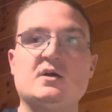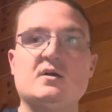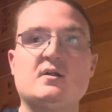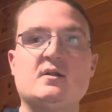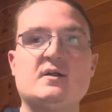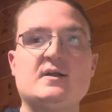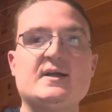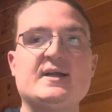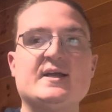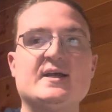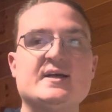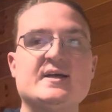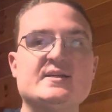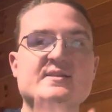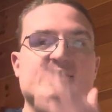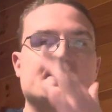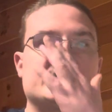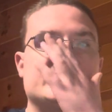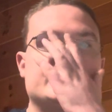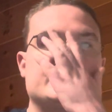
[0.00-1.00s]
Alright
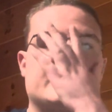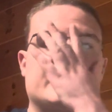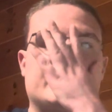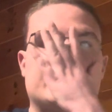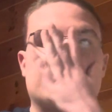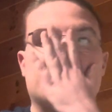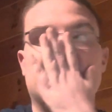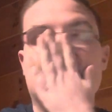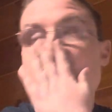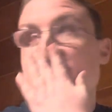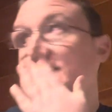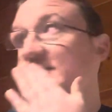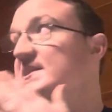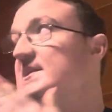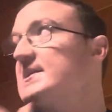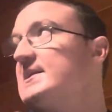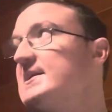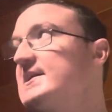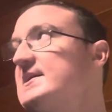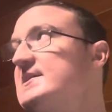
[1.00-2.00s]
guys, that's it for
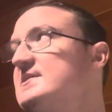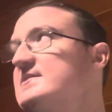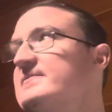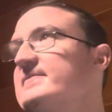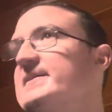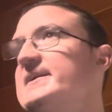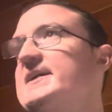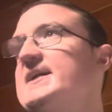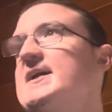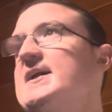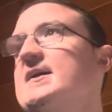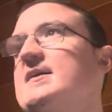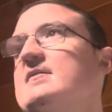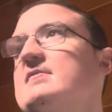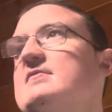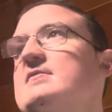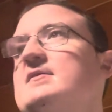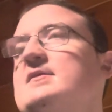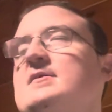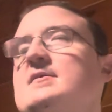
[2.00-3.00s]
today's video.
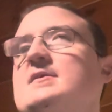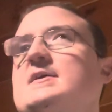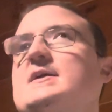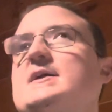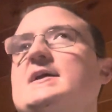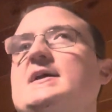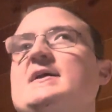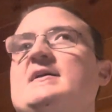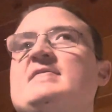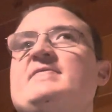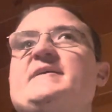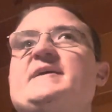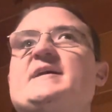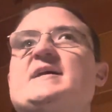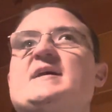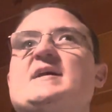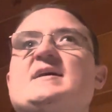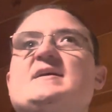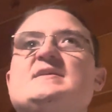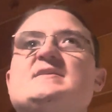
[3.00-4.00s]
If you
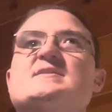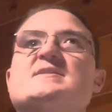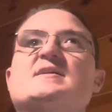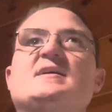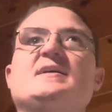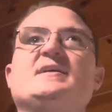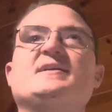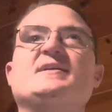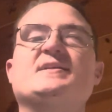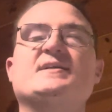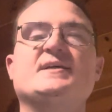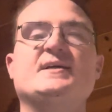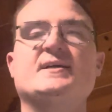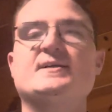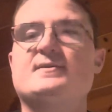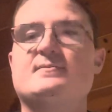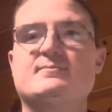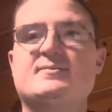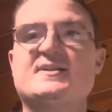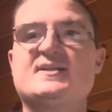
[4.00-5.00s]
guys liked it,
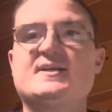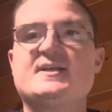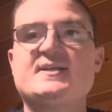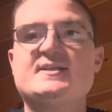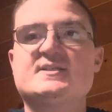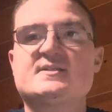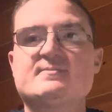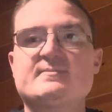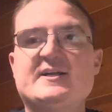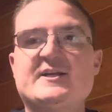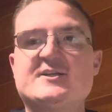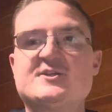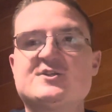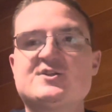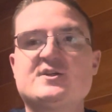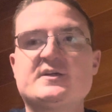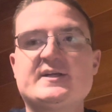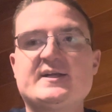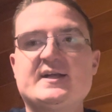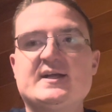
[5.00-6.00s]
please make
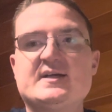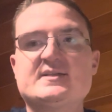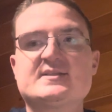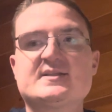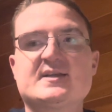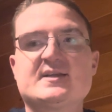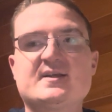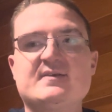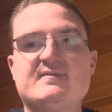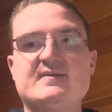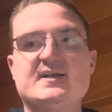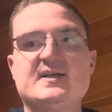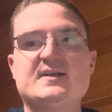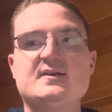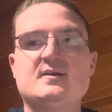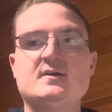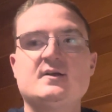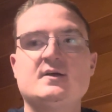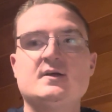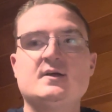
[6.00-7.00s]
sure you guys give it
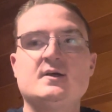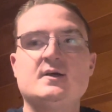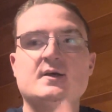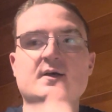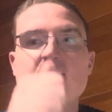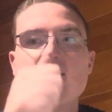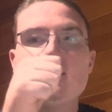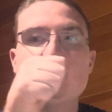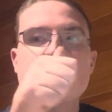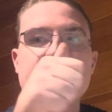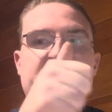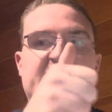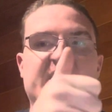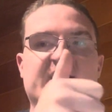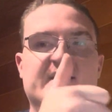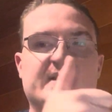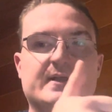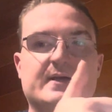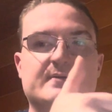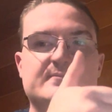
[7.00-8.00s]
a
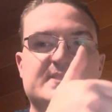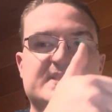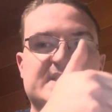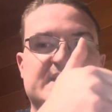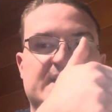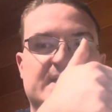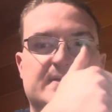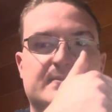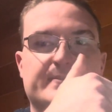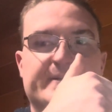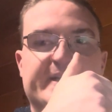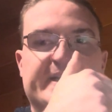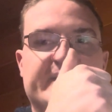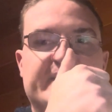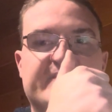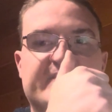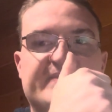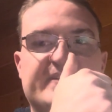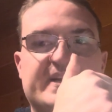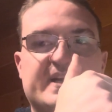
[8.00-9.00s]
big thumbs up. And
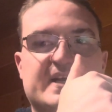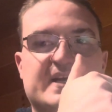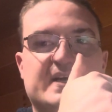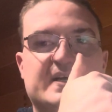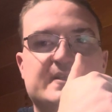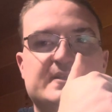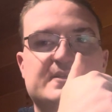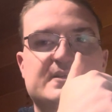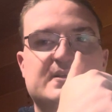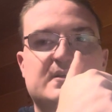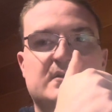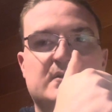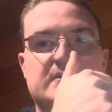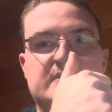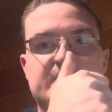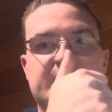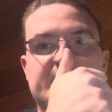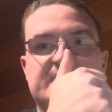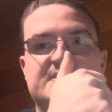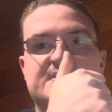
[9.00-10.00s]
if you guys are
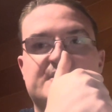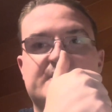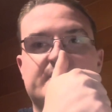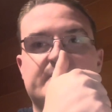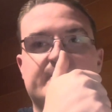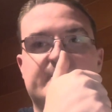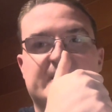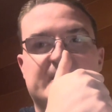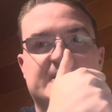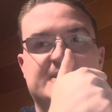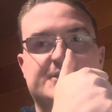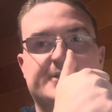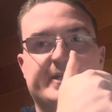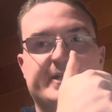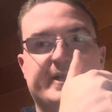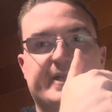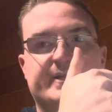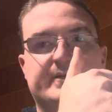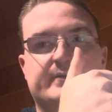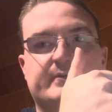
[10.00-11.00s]
new to my
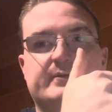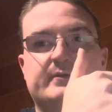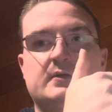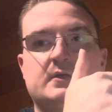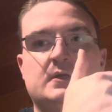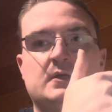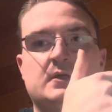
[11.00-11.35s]
channel,